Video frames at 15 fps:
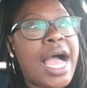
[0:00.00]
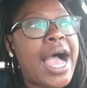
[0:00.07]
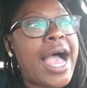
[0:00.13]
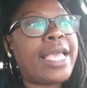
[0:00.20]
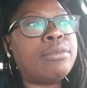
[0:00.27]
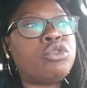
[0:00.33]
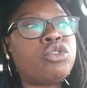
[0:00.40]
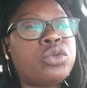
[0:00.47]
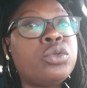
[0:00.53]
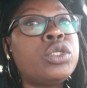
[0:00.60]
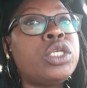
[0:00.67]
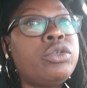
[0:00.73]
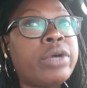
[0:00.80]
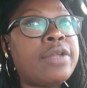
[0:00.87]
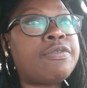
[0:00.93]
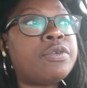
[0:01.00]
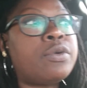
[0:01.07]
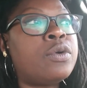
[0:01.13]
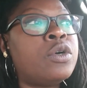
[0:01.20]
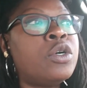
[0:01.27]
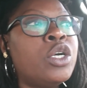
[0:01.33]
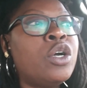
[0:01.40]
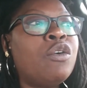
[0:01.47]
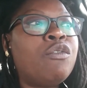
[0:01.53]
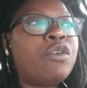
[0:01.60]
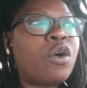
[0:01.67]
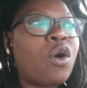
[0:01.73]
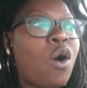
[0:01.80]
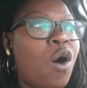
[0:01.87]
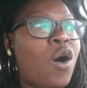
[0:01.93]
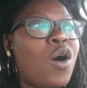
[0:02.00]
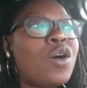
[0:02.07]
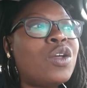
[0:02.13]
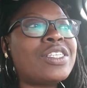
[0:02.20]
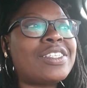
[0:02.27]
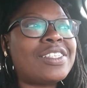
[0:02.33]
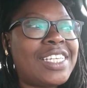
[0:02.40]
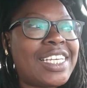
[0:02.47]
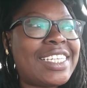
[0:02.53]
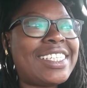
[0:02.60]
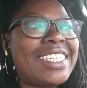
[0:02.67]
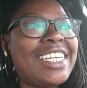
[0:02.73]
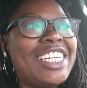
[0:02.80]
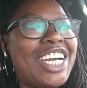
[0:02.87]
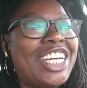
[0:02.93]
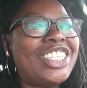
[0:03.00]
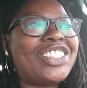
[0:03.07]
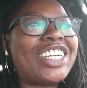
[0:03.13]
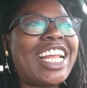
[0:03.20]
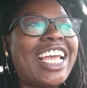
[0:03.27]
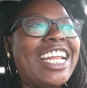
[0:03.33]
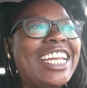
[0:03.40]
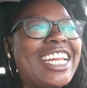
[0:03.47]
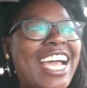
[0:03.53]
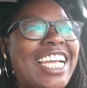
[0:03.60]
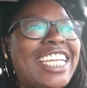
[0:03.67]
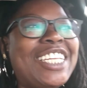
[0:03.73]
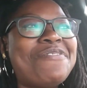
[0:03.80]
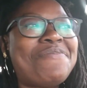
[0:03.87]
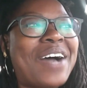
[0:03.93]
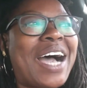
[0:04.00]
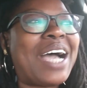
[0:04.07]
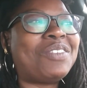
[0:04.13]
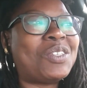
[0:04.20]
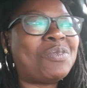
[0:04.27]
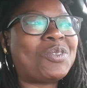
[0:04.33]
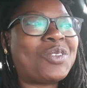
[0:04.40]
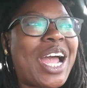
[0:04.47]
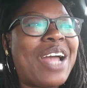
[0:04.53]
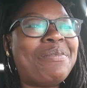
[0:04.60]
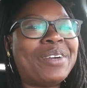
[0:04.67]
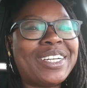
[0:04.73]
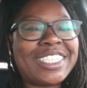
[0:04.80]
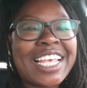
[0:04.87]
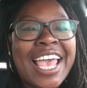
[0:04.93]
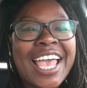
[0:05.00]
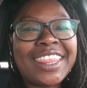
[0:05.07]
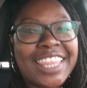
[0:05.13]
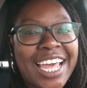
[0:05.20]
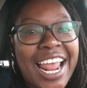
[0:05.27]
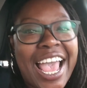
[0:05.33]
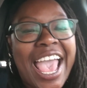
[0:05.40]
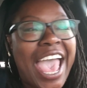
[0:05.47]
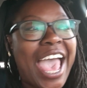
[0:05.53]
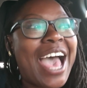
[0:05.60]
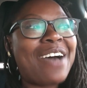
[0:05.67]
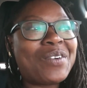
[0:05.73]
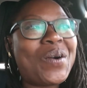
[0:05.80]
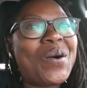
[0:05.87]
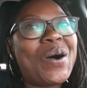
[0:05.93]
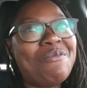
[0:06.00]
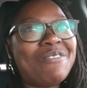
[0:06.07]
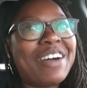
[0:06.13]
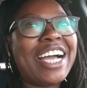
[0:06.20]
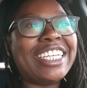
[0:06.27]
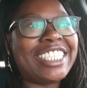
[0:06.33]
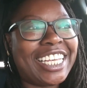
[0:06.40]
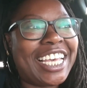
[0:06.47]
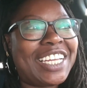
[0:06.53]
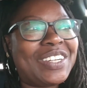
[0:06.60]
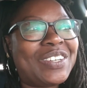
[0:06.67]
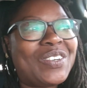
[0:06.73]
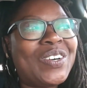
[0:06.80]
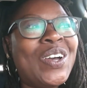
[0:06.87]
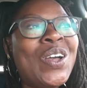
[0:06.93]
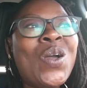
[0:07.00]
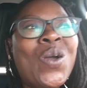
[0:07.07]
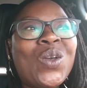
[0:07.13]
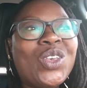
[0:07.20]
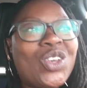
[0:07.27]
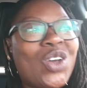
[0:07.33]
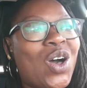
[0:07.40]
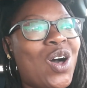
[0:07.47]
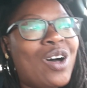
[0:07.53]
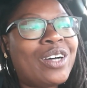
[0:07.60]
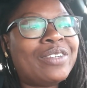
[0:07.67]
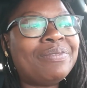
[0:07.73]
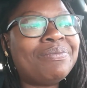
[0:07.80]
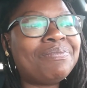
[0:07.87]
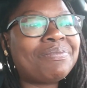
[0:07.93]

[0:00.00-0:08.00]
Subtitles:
I am truly grateful for all 1,695 subscribers that I have on my channel. Y'all,